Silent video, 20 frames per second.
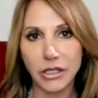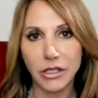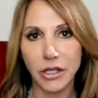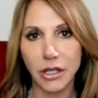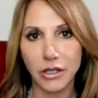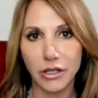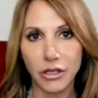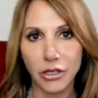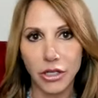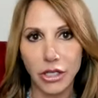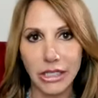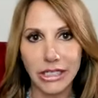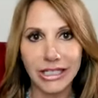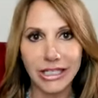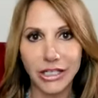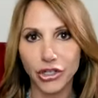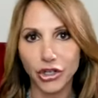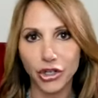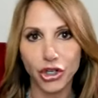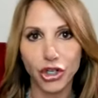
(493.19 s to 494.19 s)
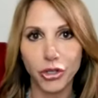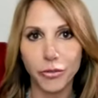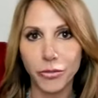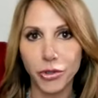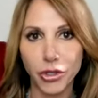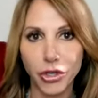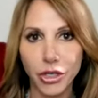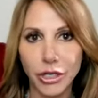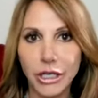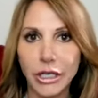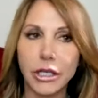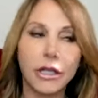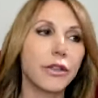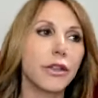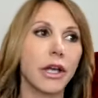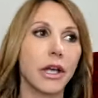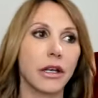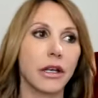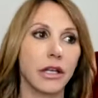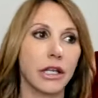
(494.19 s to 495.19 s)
that is in your community that